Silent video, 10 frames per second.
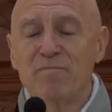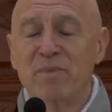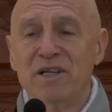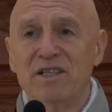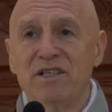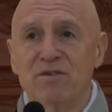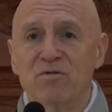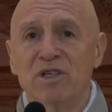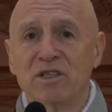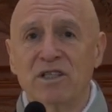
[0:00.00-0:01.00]
But it
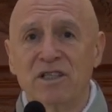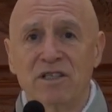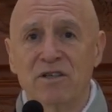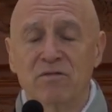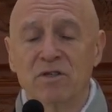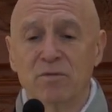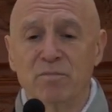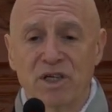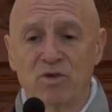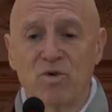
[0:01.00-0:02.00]
really, the real
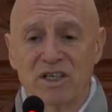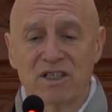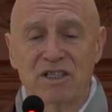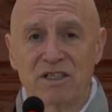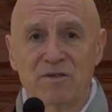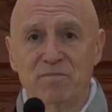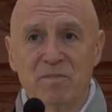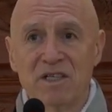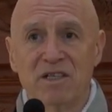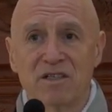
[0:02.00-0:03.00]
big question
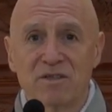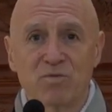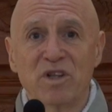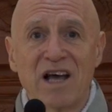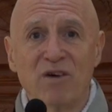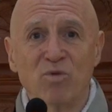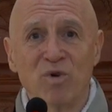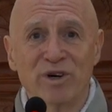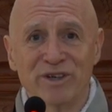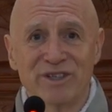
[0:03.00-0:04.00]
is without
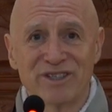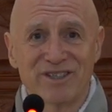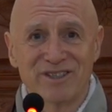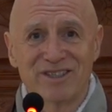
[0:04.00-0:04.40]
words.